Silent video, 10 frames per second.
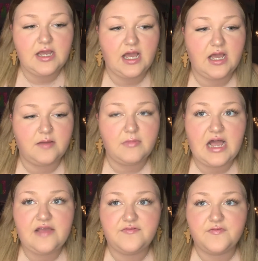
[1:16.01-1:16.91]

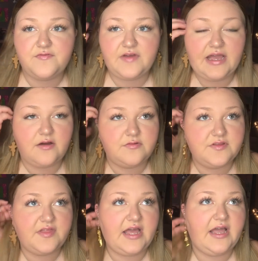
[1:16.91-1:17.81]
I've found
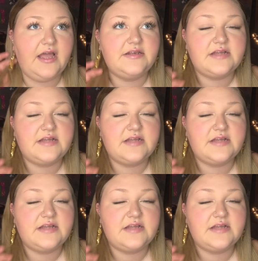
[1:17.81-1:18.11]
that